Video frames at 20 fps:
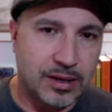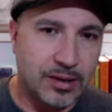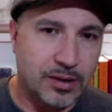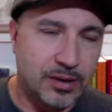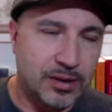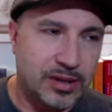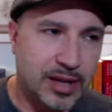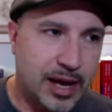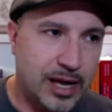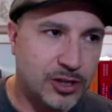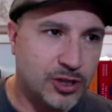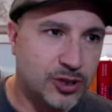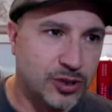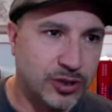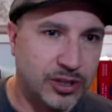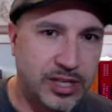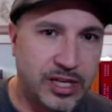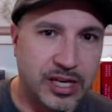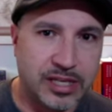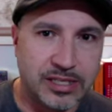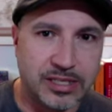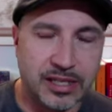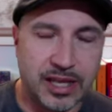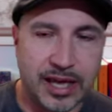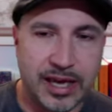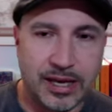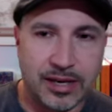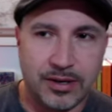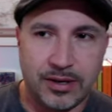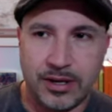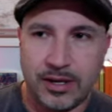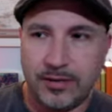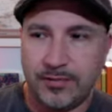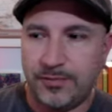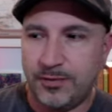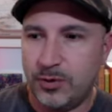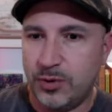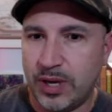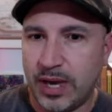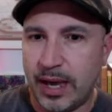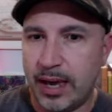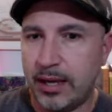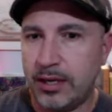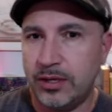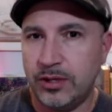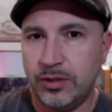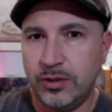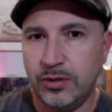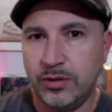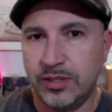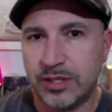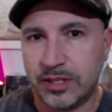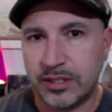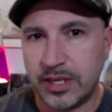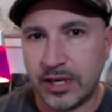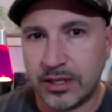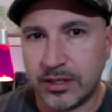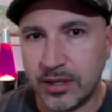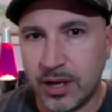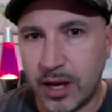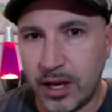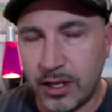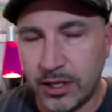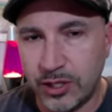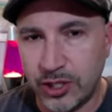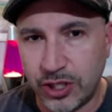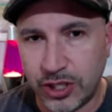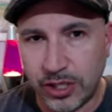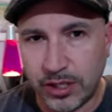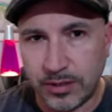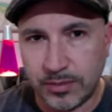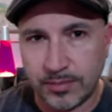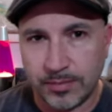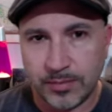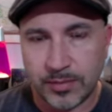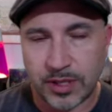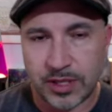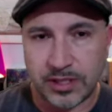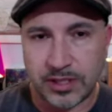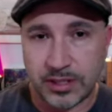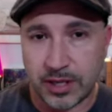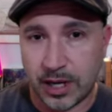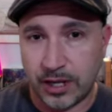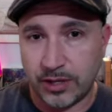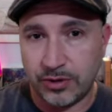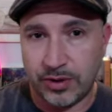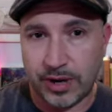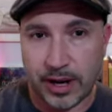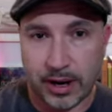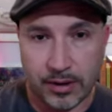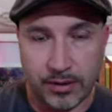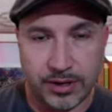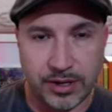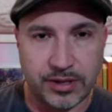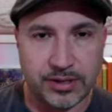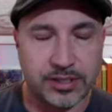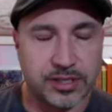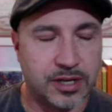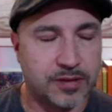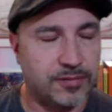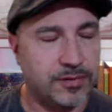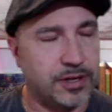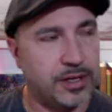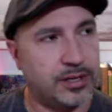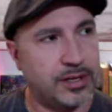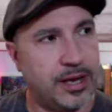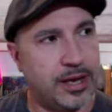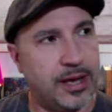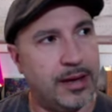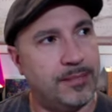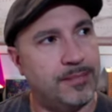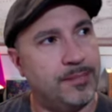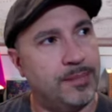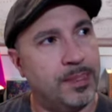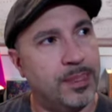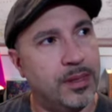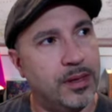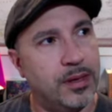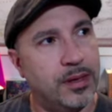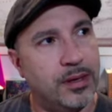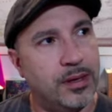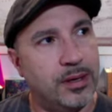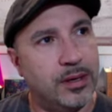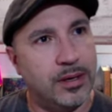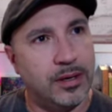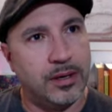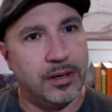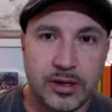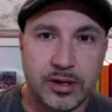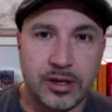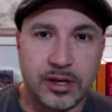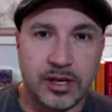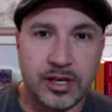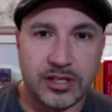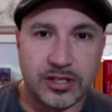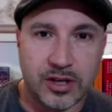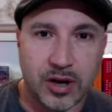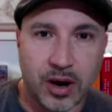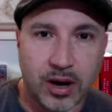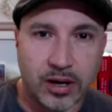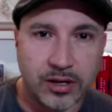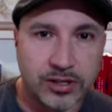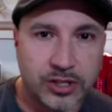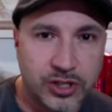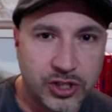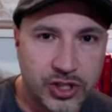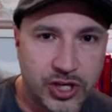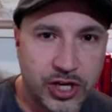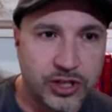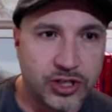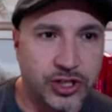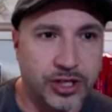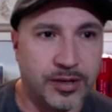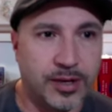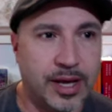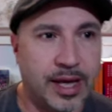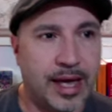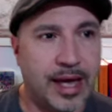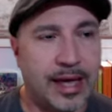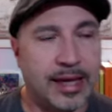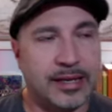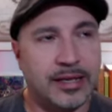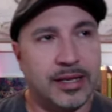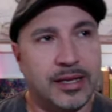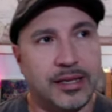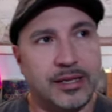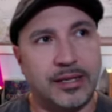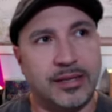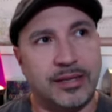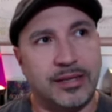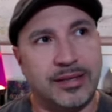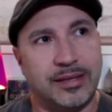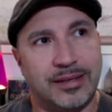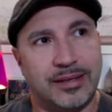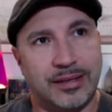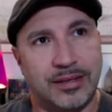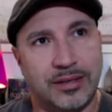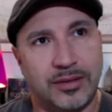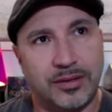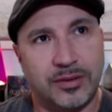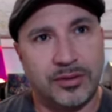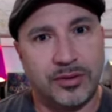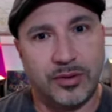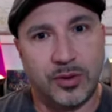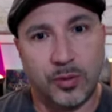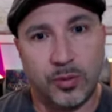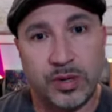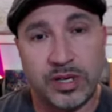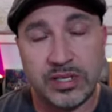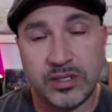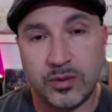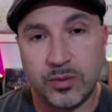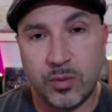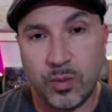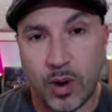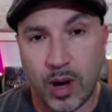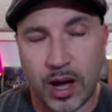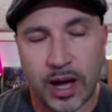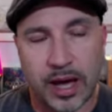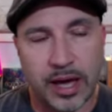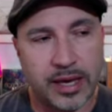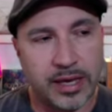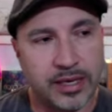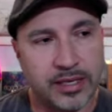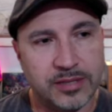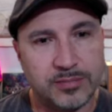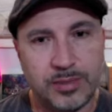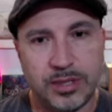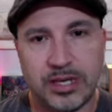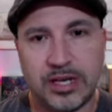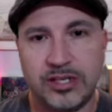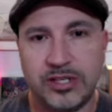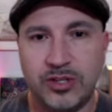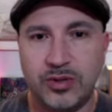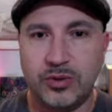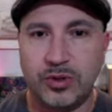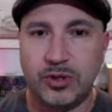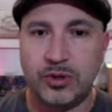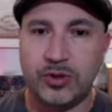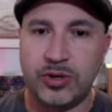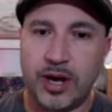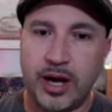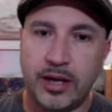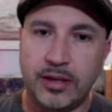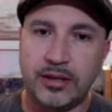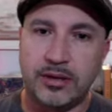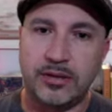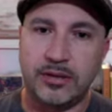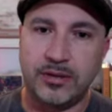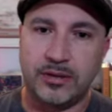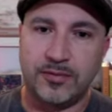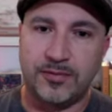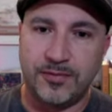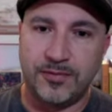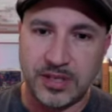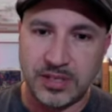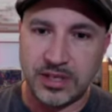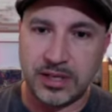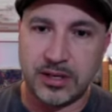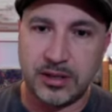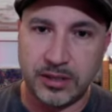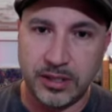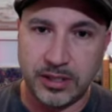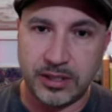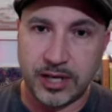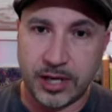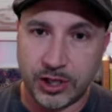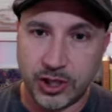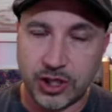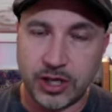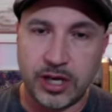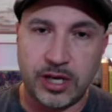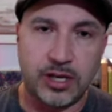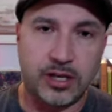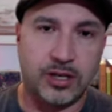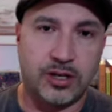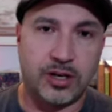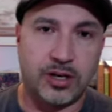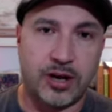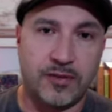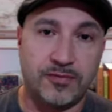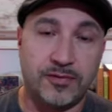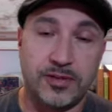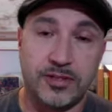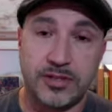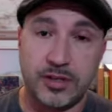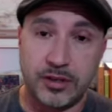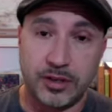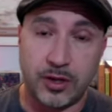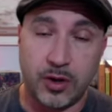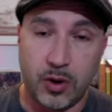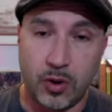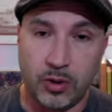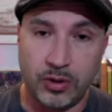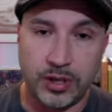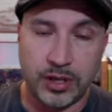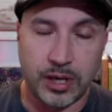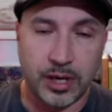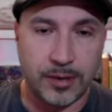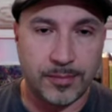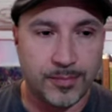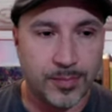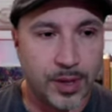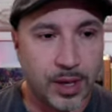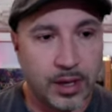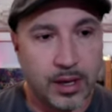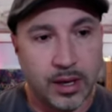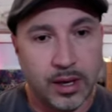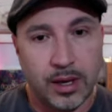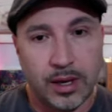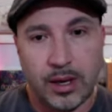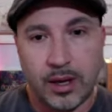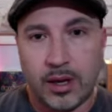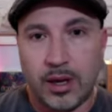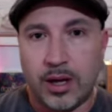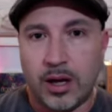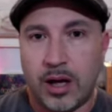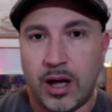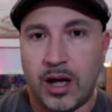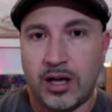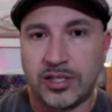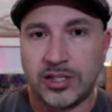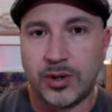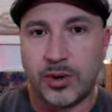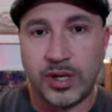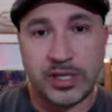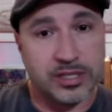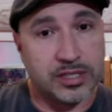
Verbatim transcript: naturally, it's like if you can't use a technology because it's not in your area and stuff like that, it's hard to judge it. And the reason why is because you, you're not physically touching it, you're not physically holding it. Also, it's